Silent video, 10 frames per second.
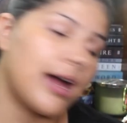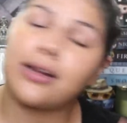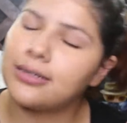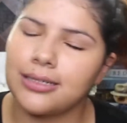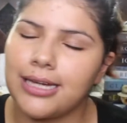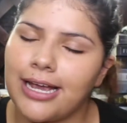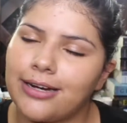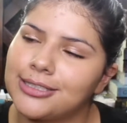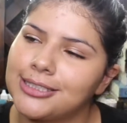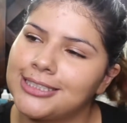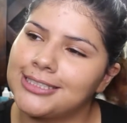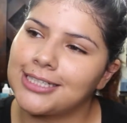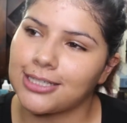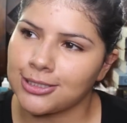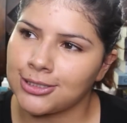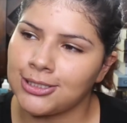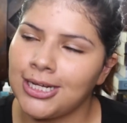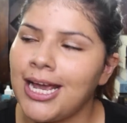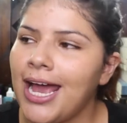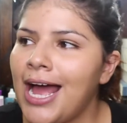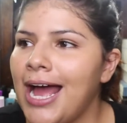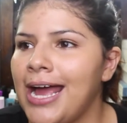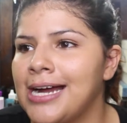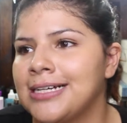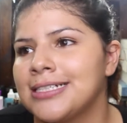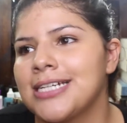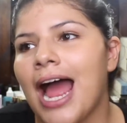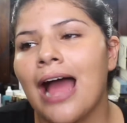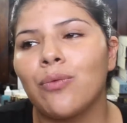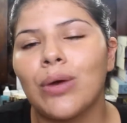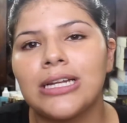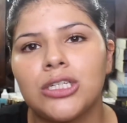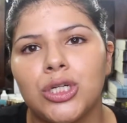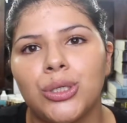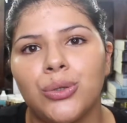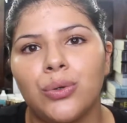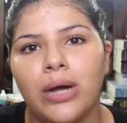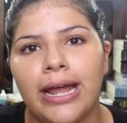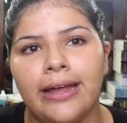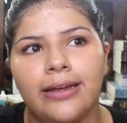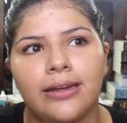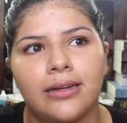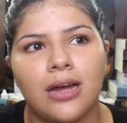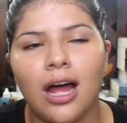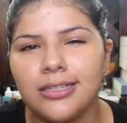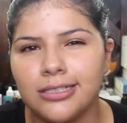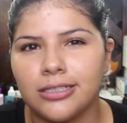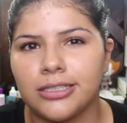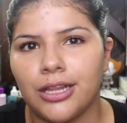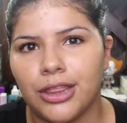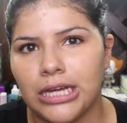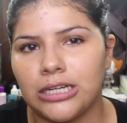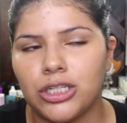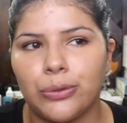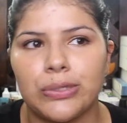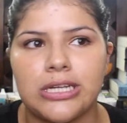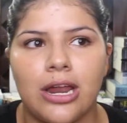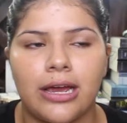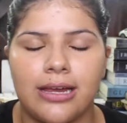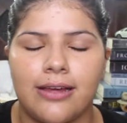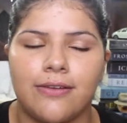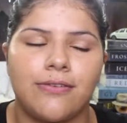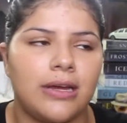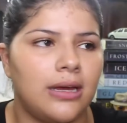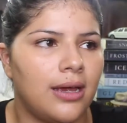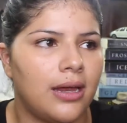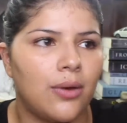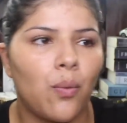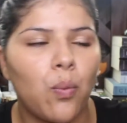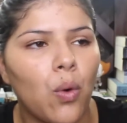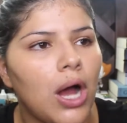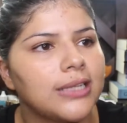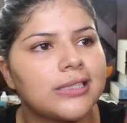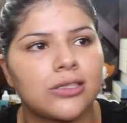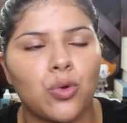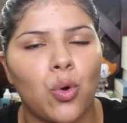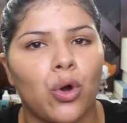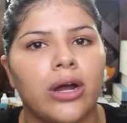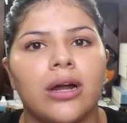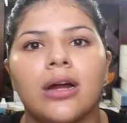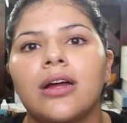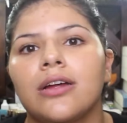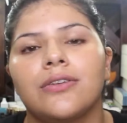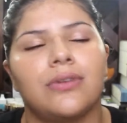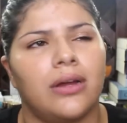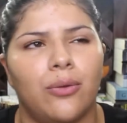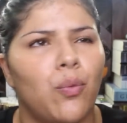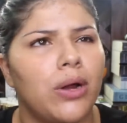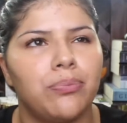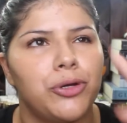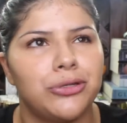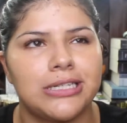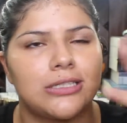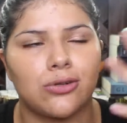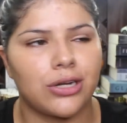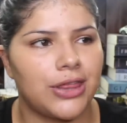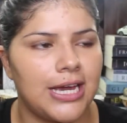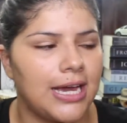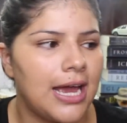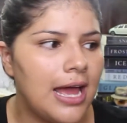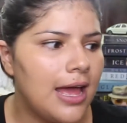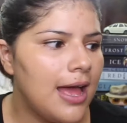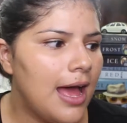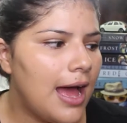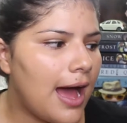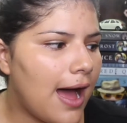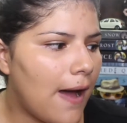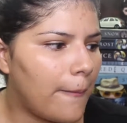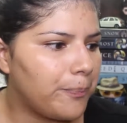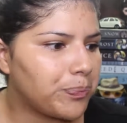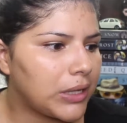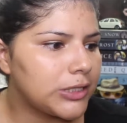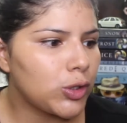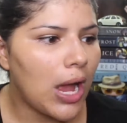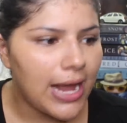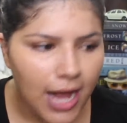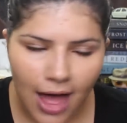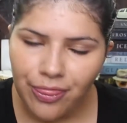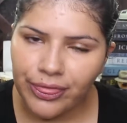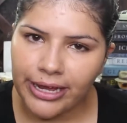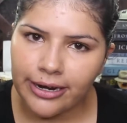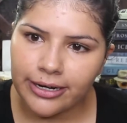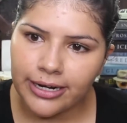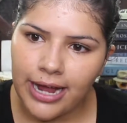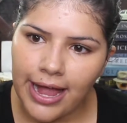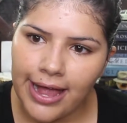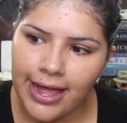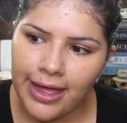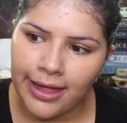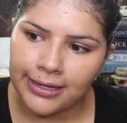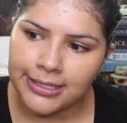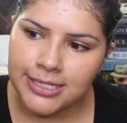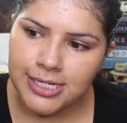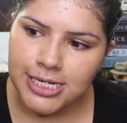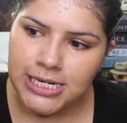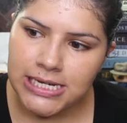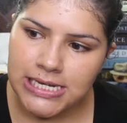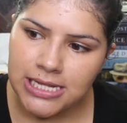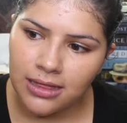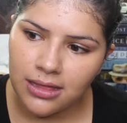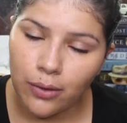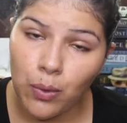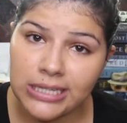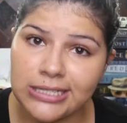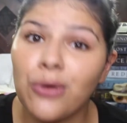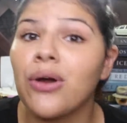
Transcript: curly hair girl. And I went to a concert thing she was gonna give in one store, in one music store thing. So I got there and there was no